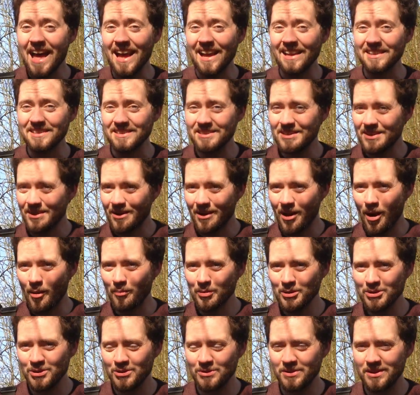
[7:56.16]
and
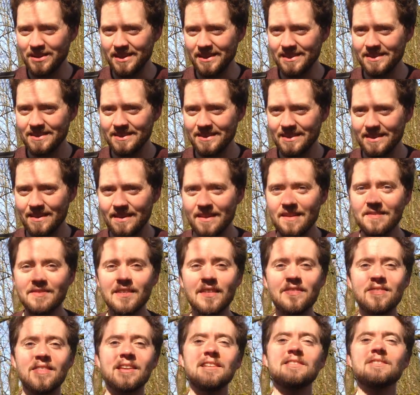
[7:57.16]
opportunities
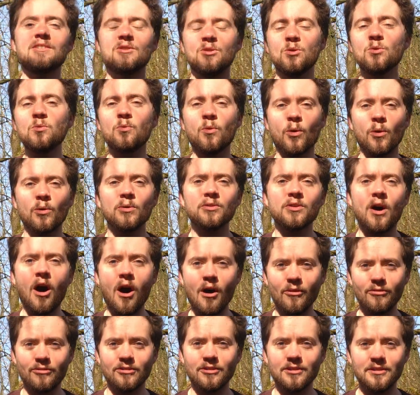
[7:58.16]
that this new world
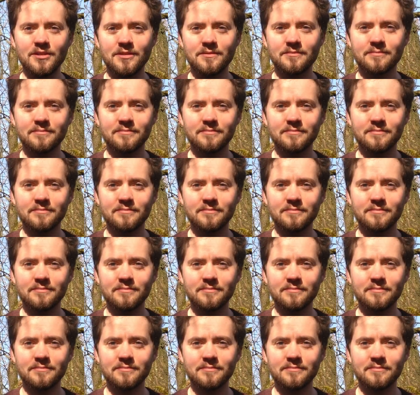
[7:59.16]
offered.